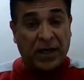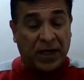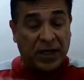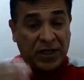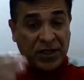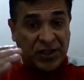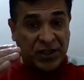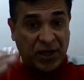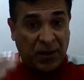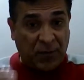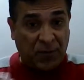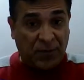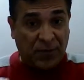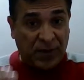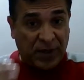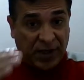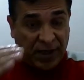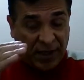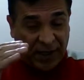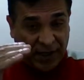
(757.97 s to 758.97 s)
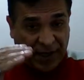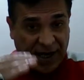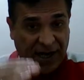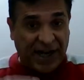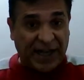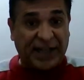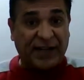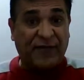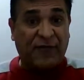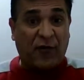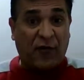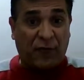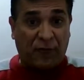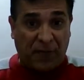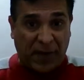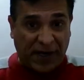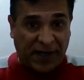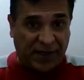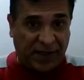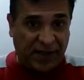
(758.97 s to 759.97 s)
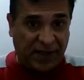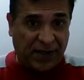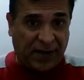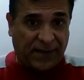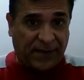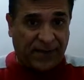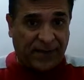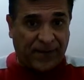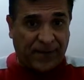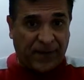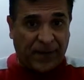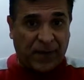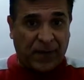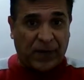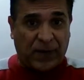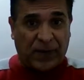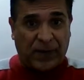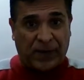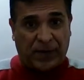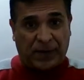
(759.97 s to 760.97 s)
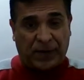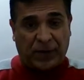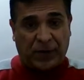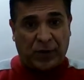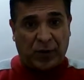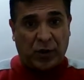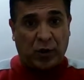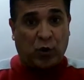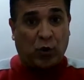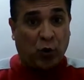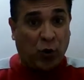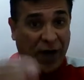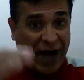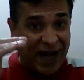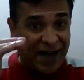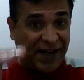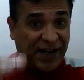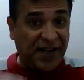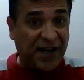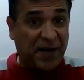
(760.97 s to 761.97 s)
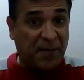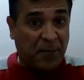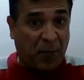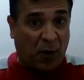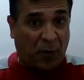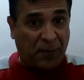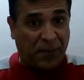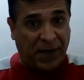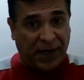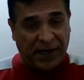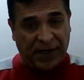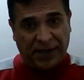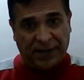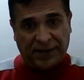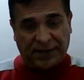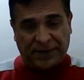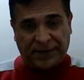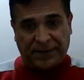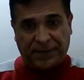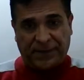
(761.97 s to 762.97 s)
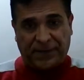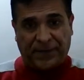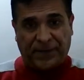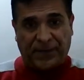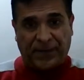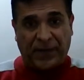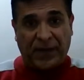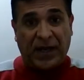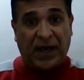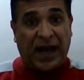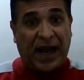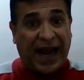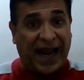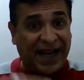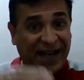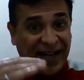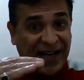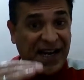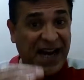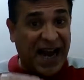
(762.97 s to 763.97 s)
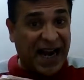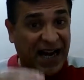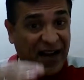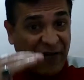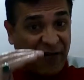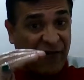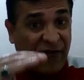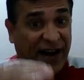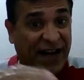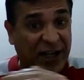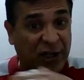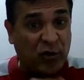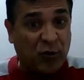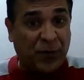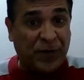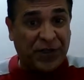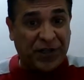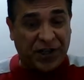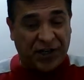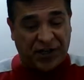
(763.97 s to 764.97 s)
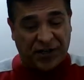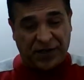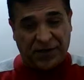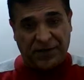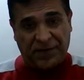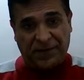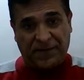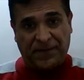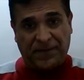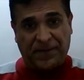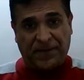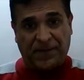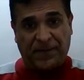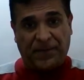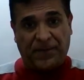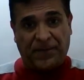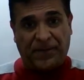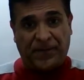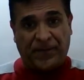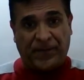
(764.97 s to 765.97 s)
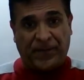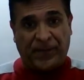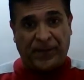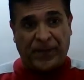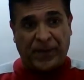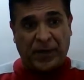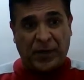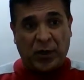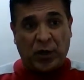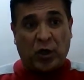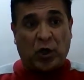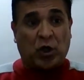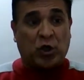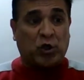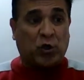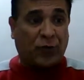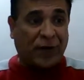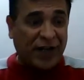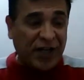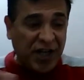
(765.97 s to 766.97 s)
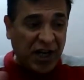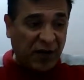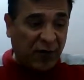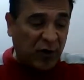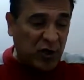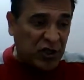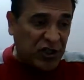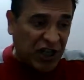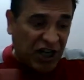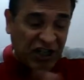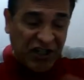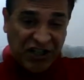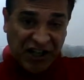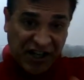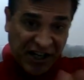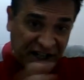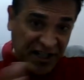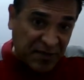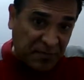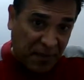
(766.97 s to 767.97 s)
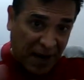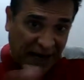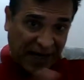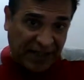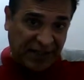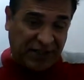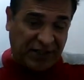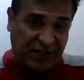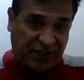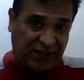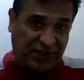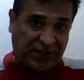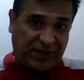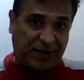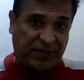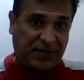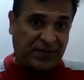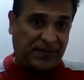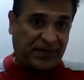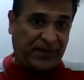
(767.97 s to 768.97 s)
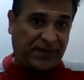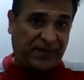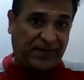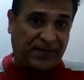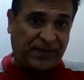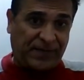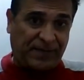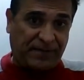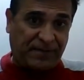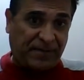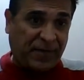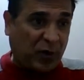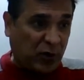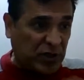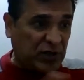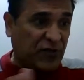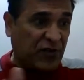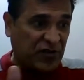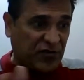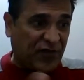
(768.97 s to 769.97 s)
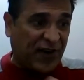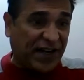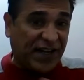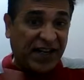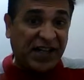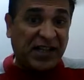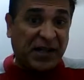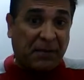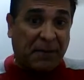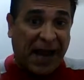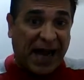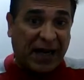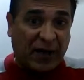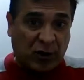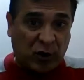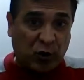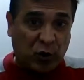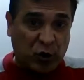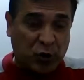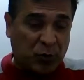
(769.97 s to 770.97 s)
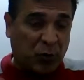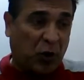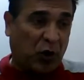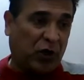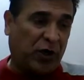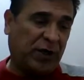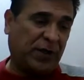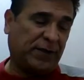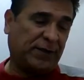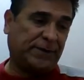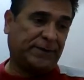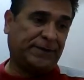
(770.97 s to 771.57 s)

some relative of mine who landed in Bombay, and he had a flight to be taken. So when he was changing his bags, because he was finding the bag too small,